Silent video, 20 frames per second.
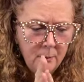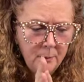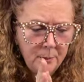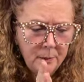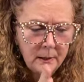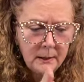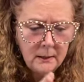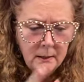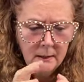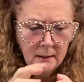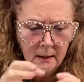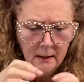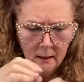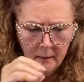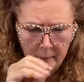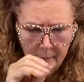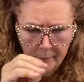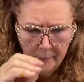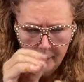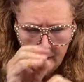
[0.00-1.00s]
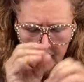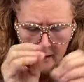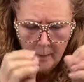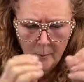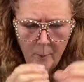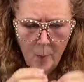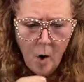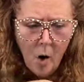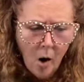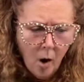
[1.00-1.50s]
completely like
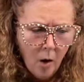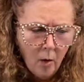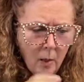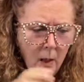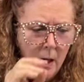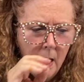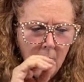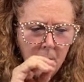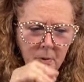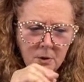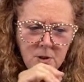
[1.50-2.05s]
a ball,